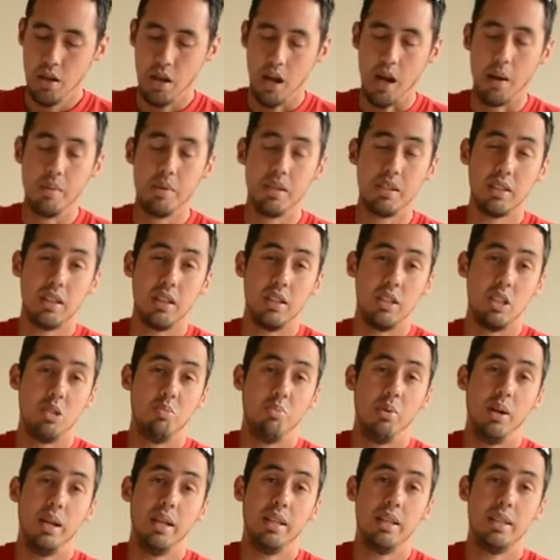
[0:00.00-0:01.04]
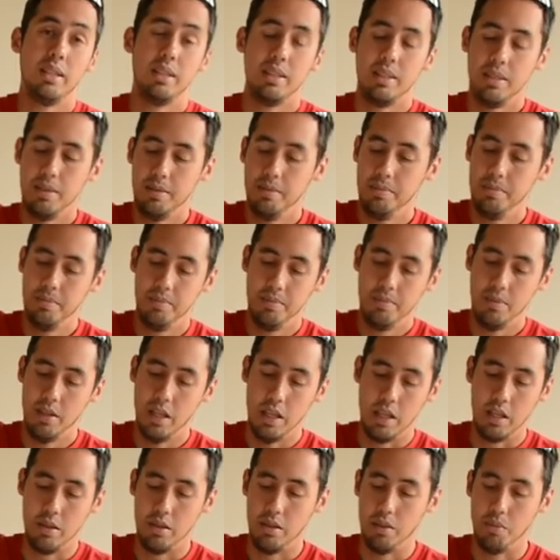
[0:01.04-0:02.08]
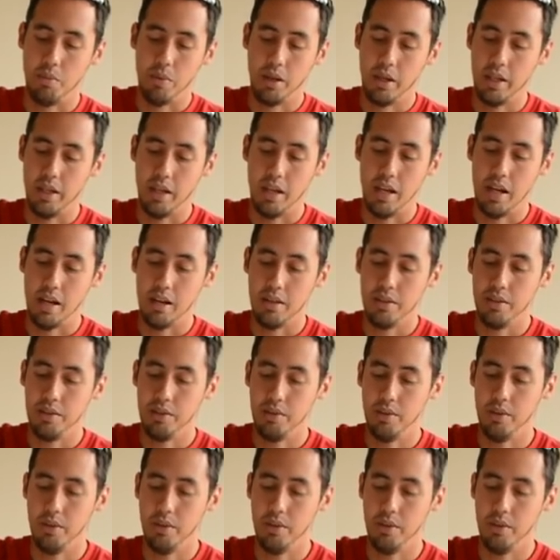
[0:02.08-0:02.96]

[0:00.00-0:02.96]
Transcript: I'm just gonna spray this and then we're getting out of this